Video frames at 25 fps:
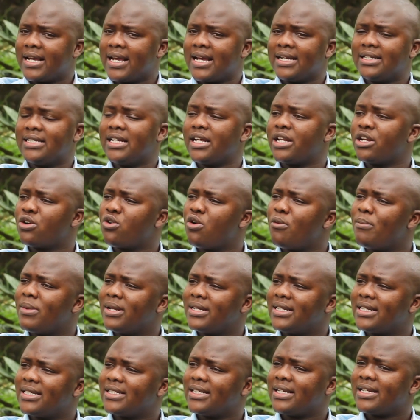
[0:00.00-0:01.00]
get a
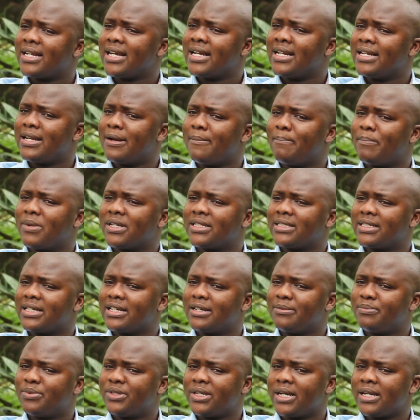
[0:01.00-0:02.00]
recommendation and a
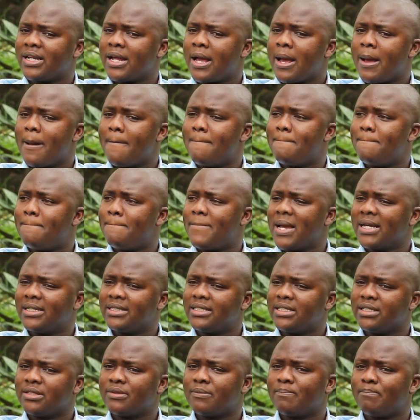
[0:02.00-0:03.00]
prescription
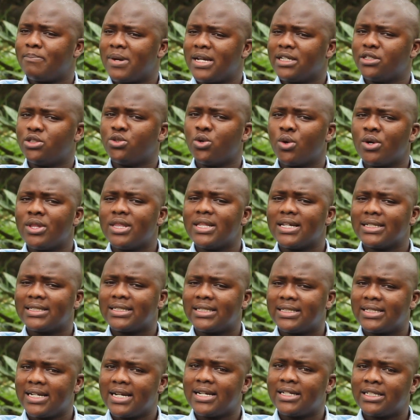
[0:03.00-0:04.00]
based on the
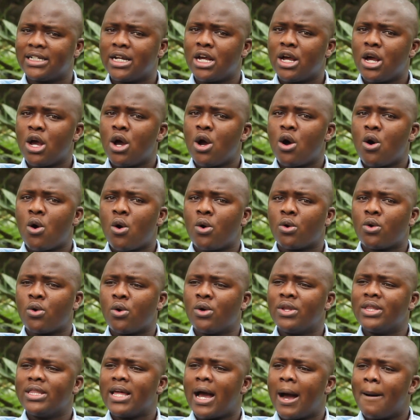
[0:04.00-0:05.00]
state or
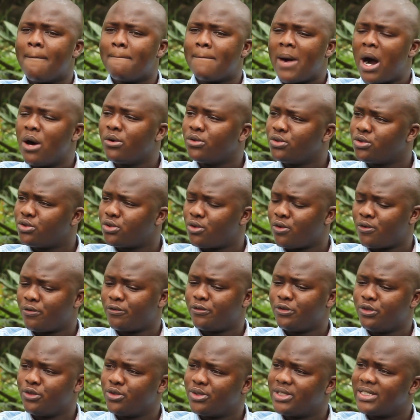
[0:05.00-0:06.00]
on the amount
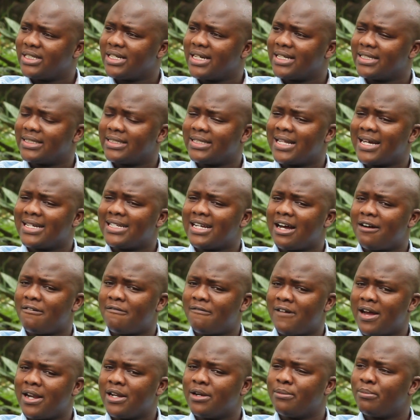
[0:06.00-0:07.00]
of nutrients that are
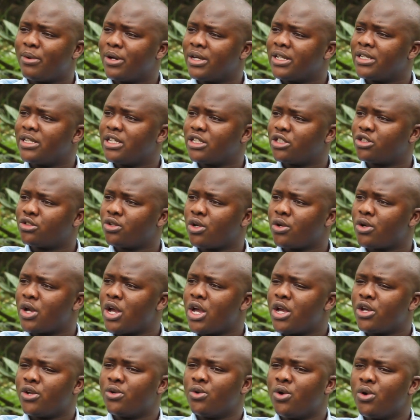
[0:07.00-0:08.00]
available in the soil.
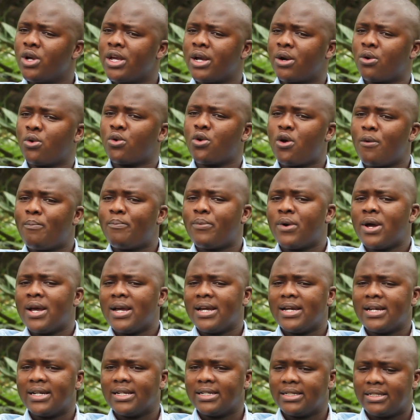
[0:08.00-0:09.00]
You know, a crop,
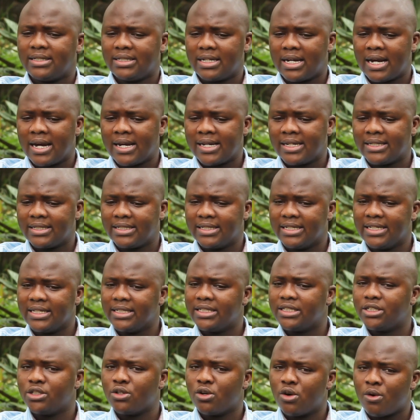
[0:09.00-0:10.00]
it
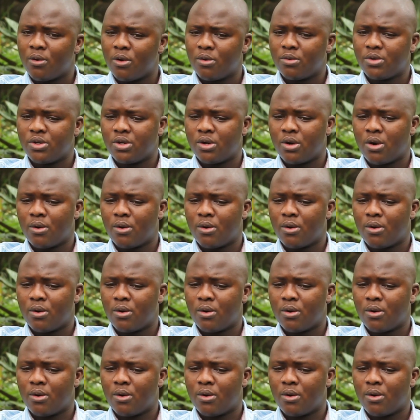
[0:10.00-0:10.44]
needs your